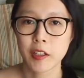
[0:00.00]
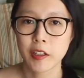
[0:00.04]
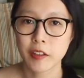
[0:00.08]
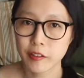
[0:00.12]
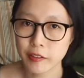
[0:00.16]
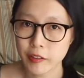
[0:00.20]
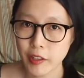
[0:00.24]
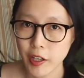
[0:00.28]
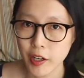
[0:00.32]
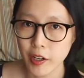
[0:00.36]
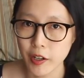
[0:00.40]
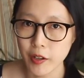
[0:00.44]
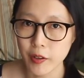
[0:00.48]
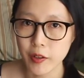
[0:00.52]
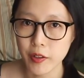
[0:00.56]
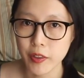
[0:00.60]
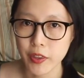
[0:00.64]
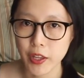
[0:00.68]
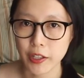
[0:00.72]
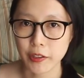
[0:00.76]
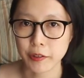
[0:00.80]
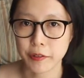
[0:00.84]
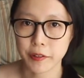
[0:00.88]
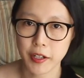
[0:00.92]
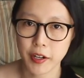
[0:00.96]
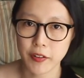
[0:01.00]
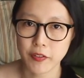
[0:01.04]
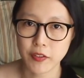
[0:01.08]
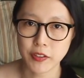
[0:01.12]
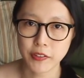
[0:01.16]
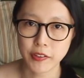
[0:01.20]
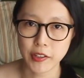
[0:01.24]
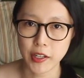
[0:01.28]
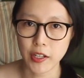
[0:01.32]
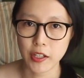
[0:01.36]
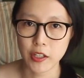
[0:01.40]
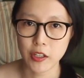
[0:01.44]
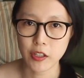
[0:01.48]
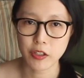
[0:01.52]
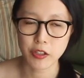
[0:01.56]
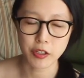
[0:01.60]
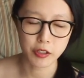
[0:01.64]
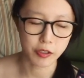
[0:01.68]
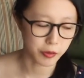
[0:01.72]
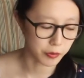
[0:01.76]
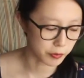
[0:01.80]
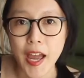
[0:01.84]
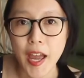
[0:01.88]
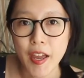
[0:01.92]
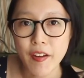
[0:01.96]
So that's what I've decided to
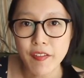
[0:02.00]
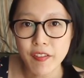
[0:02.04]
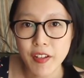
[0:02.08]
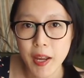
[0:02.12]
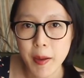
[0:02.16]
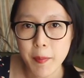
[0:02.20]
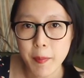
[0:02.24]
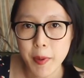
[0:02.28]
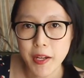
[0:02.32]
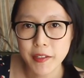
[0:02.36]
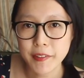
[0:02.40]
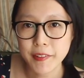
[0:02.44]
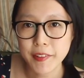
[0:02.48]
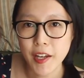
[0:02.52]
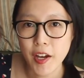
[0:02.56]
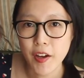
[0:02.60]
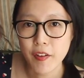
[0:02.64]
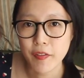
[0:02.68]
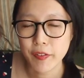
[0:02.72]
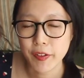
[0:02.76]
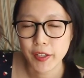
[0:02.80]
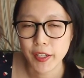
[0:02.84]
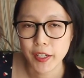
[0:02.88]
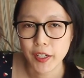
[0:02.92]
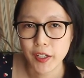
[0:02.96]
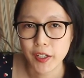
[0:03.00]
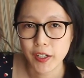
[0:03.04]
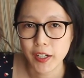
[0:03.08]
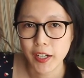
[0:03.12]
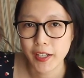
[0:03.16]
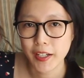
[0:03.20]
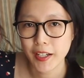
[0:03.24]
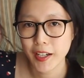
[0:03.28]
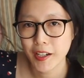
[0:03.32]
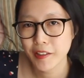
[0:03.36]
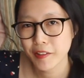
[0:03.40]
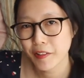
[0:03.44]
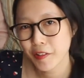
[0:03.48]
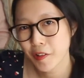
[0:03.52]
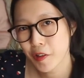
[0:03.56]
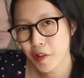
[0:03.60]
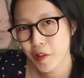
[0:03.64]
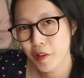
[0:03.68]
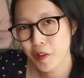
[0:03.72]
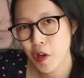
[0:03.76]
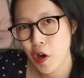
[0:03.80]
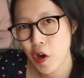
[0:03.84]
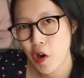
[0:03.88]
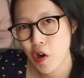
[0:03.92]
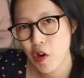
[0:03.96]
do. I've got myself here a nice little
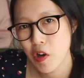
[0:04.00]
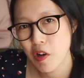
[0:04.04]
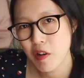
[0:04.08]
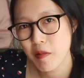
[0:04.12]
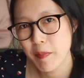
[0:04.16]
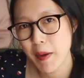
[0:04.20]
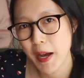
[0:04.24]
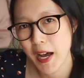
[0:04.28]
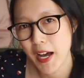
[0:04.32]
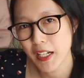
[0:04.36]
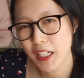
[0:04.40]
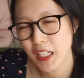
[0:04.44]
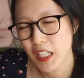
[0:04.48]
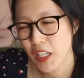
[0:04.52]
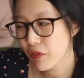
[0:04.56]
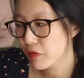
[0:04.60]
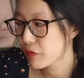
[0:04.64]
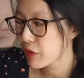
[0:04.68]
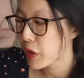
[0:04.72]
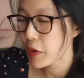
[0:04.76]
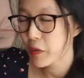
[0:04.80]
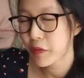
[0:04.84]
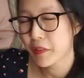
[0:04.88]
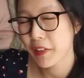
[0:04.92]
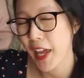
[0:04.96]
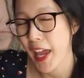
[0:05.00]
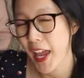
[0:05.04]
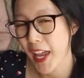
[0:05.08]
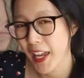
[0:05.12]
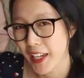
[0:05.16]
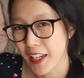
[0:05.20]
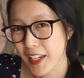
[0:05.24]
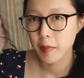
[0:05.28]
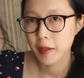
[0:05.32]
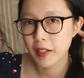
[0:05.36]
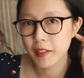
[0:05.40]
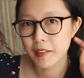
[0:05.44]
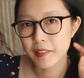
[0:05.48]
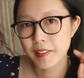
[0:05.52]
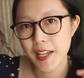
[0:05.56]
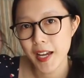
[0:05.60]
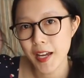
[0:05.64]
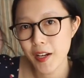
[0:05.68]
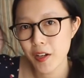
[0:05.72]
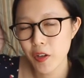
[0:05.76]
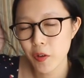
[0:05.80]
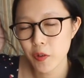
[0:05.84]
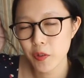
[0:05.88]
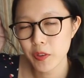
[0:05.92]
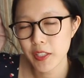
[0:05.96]
cold bottle of rosé, because
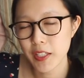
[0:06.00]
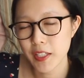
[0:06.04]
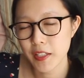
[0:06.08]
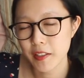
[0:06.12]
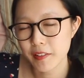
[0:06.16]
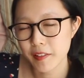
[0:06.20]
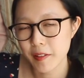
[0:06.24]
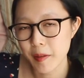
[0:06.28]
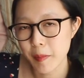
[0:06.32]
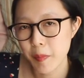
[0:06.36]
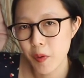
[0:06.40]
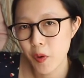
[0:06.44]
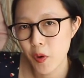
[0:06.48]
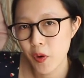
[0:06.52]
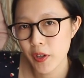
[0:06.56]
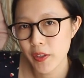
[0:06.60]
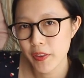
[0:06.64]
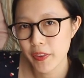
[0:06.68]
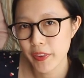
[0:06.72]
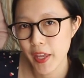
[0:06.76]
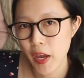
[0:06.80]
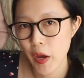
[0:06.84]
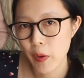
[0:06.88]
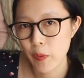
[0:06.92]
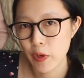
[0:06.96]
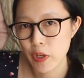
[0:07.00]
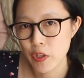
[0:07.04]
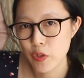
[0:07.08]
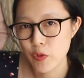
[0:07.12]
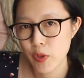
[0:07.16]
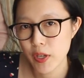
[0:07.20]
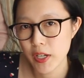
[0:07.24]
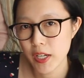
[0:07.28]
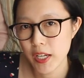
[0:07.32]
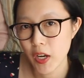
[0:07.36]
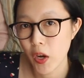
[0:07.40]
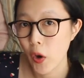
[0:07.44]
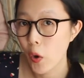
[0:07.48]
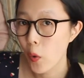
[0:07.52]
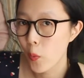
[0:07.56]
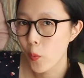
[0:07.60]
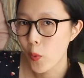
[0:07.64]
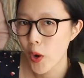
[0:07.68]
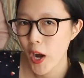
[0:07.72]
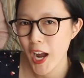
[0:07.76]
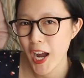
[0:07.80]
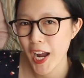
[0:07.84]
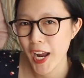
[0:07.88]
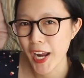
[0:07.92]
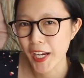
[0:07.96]
not only is it important that we're drinking
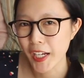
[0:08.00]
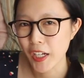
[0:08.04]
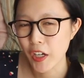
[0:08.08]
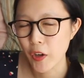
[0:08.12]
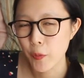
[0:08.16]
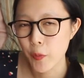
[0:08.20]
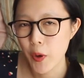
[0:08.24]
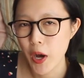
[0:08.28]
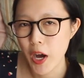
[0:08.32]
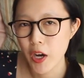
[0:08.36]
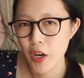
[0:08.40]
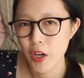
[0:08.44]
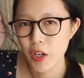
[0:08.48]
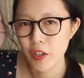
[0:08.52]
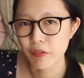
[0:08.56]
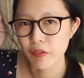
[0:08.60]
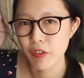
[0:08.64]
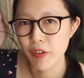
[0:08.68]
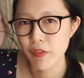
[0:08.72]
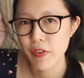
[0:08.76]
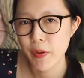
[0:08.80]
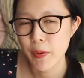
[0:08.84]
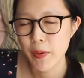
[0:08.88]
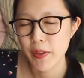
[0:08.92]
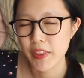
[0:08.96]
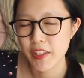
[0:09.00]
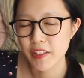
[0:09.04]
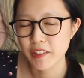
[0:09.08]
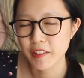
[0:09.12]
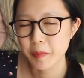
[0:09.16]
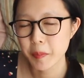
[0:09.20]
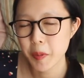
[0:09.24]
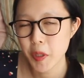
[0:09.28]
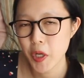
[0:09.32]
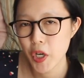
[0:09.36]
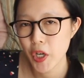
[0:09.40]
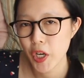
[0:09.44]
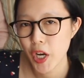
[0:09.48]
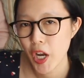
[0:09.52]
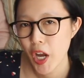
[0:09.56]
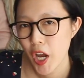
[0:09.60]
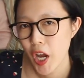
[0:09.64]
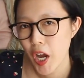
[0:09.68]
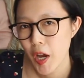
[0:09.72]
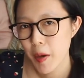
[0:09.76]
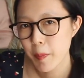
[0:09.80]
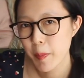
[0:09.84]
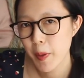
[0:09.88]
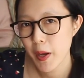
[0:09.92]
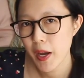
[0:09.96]
wine while reviewing this book,
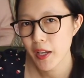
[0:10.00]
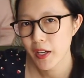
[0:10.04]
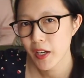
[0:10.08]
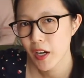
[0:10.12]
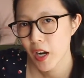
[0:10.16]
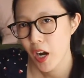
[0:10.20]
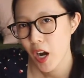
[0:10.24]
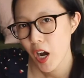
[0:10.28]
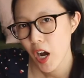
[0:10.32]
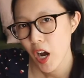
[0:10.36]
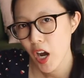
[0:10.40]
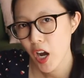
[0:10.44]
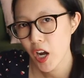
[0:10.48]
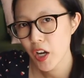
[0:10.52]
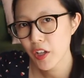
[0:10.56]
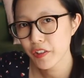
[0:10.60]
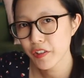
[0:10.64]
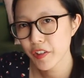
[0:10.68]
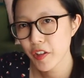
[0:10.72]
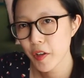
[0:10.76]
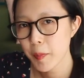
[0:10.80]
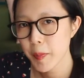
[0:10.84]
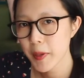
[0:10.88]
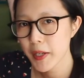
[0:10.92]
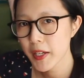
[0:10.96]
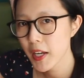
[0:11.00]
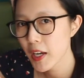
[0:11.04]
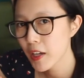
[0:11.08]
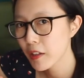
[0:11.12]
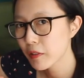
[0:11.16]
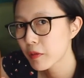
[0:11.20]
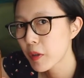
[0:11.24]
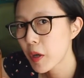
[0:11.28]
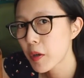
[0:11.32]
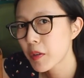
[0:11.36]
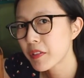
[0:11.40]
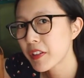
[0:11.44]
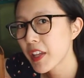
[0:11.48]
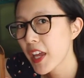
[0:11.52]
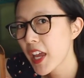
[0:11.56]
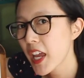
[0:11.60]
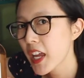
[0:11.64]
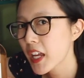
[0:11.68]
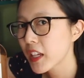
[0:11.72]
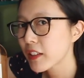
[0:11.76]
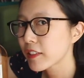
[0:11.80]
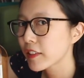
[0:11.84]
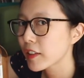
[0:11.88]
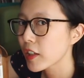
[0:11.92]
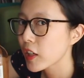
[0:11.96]
but also because rosé
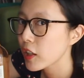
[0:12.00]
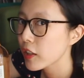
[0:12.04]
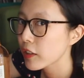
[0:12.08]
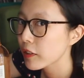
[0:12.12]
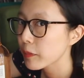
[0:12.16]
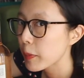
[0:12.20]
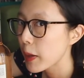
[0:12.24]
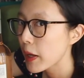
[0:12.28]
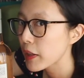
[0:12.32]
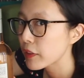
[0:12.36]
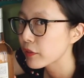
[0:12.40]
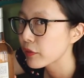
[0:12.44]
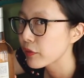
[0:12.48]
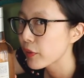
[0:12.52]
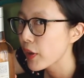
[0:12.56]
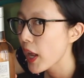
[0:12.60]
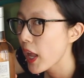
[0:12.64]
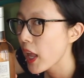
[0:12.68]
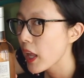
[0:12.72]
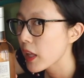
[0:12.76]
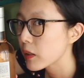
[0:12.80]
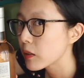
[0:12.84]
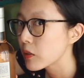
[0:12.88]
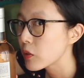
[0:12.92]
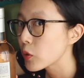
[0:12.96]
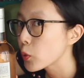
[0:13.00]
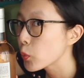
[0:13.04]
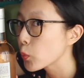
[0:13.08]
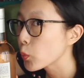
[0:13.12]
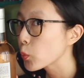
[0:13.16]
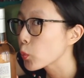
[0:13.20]
is a girl's best friend.